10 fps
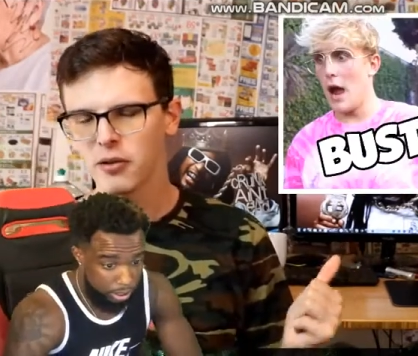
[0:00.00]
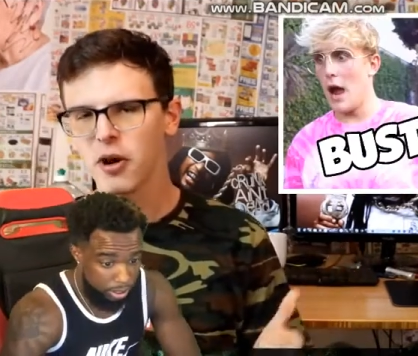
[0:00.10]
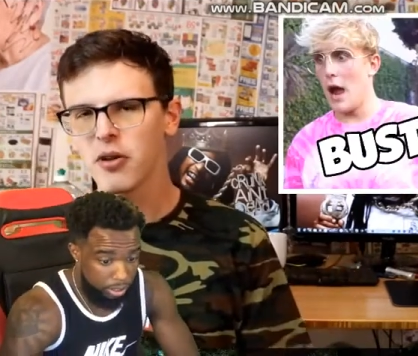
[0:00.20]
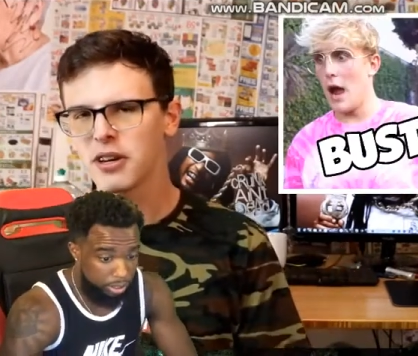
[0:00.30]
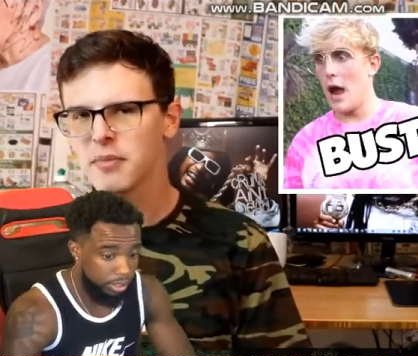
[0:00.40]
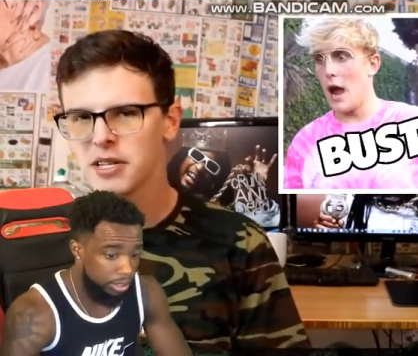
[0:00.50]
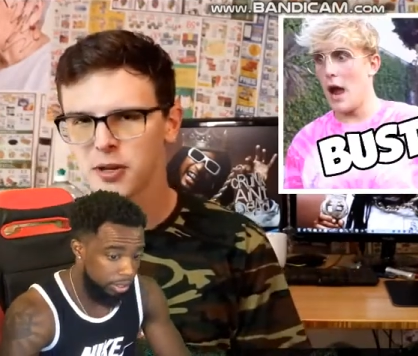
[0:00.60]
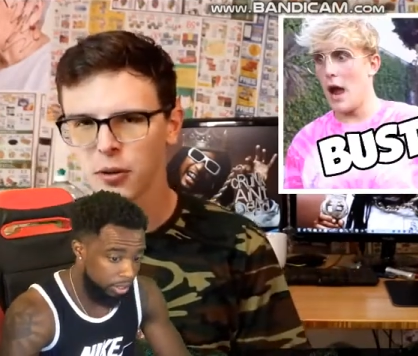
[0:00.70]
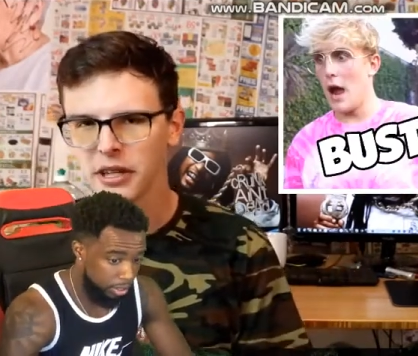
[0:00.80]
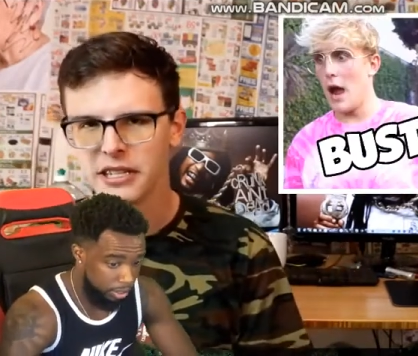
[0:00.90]
Speaker 1: going to be
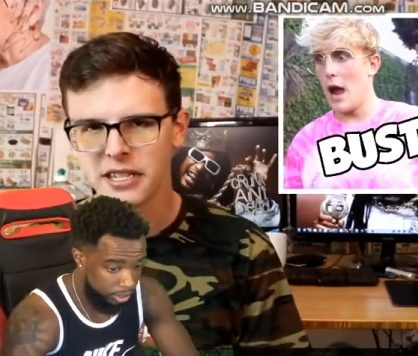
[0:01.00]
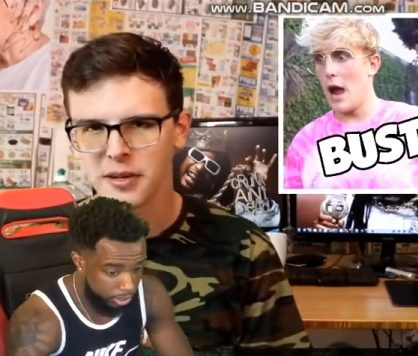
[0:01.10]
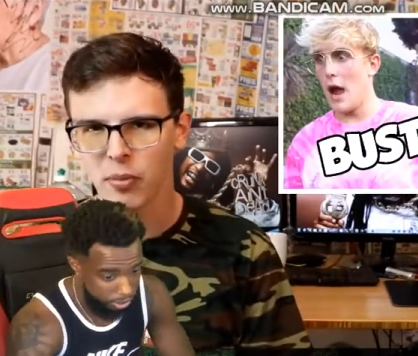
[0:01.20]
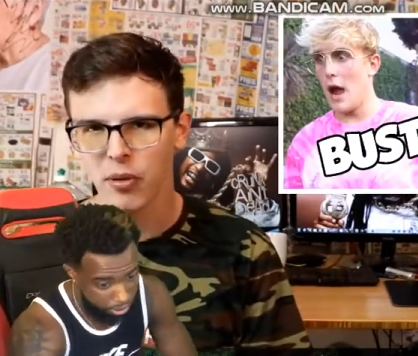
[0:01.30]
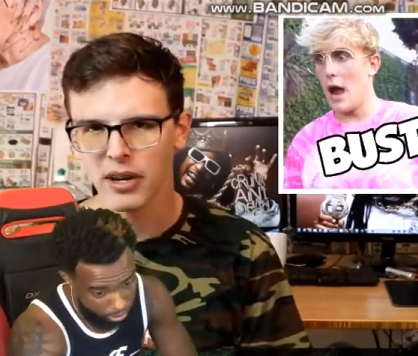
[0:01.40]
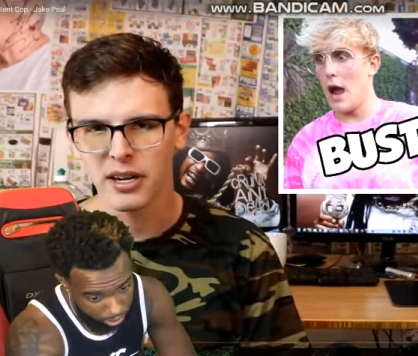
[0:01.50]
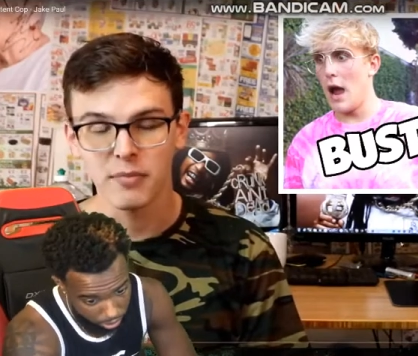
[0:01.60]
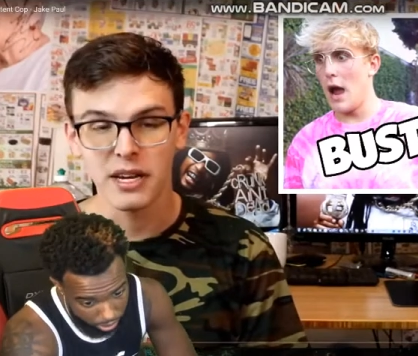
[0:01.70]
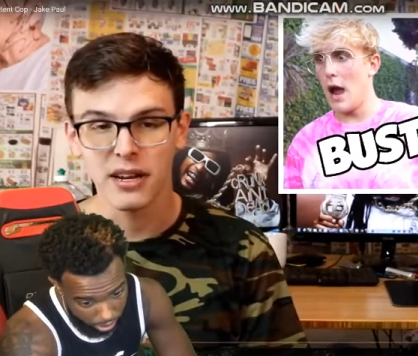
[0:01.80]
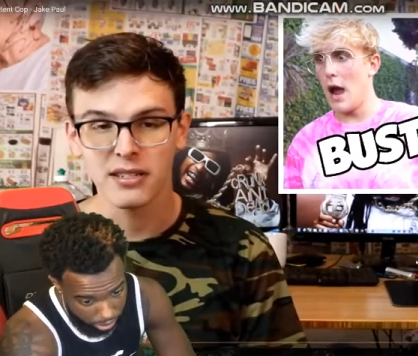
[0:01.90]
sorely
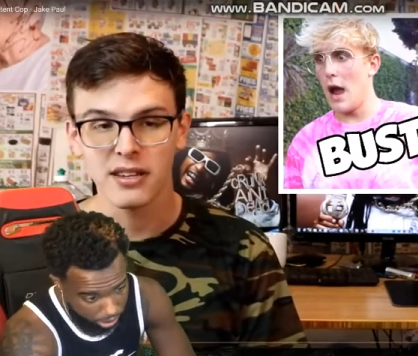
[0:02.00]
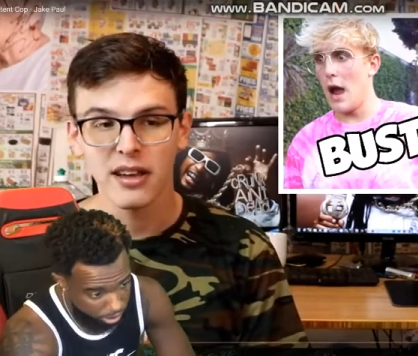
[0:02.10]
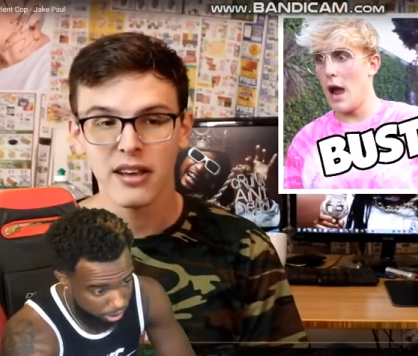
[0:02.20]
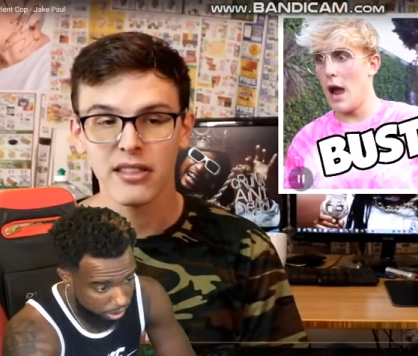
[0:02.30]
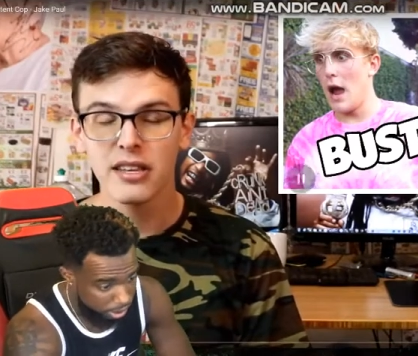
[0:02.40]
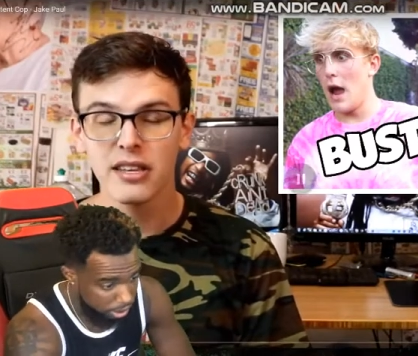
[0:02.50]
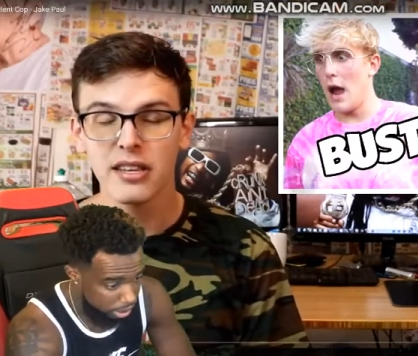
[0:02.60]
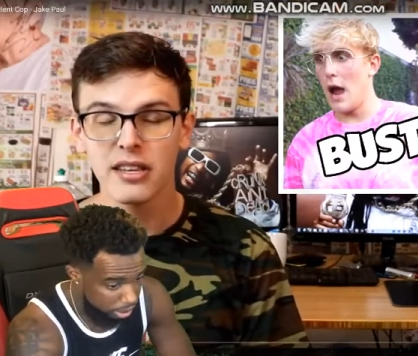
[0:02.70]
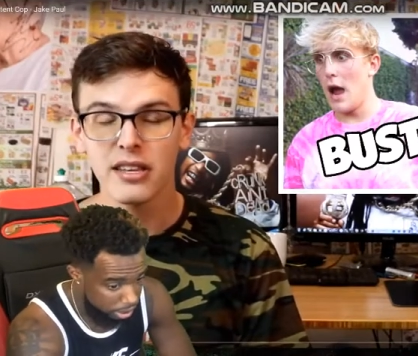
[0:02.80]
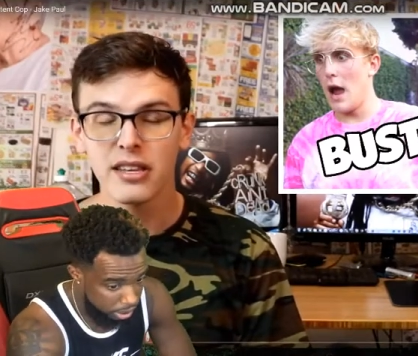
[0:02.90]
disappointed because this.
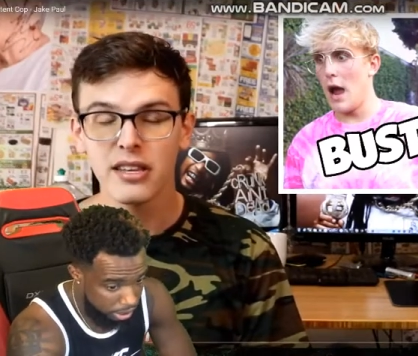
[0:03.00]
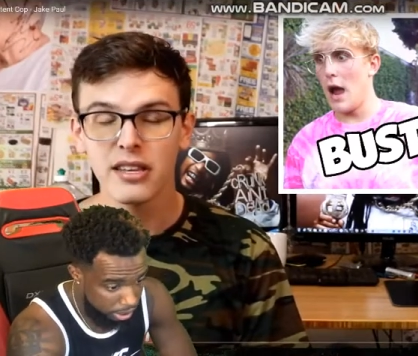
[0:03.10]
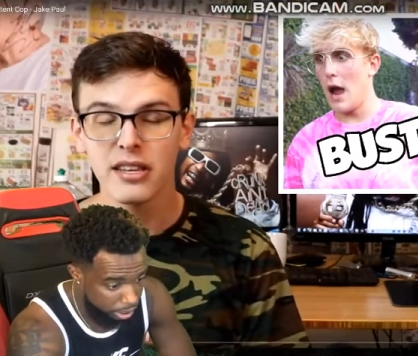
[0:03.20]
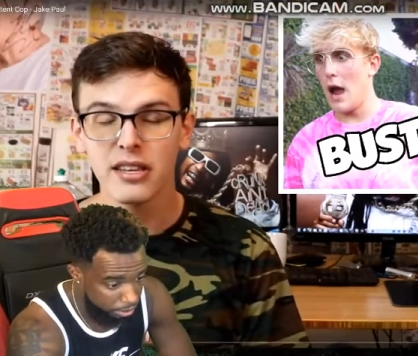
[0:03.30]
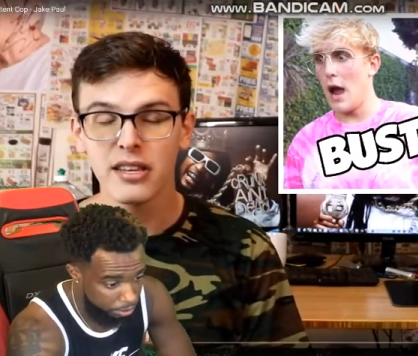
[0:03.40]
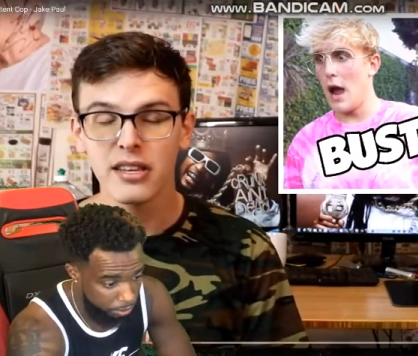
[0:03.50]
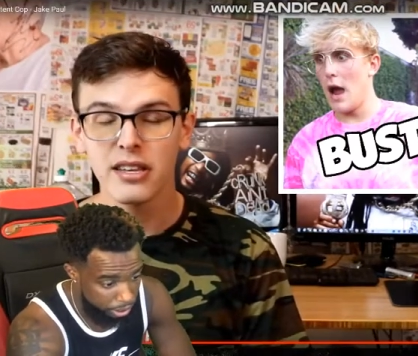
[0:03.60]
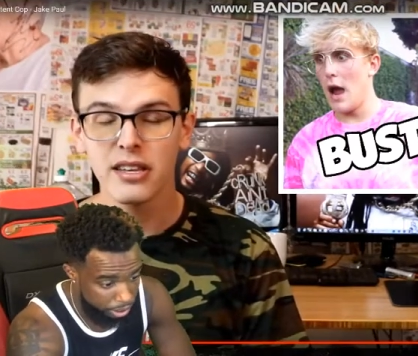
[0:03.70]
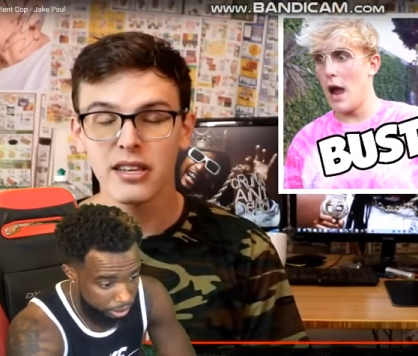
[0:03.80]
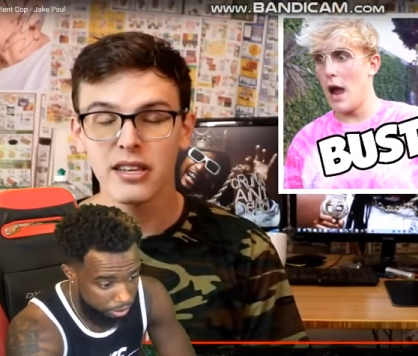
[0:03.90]
Speaker 2: Skip to where,
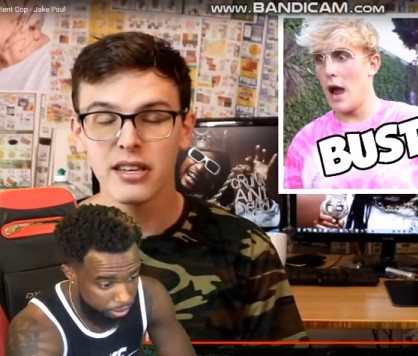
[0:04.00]
y'all?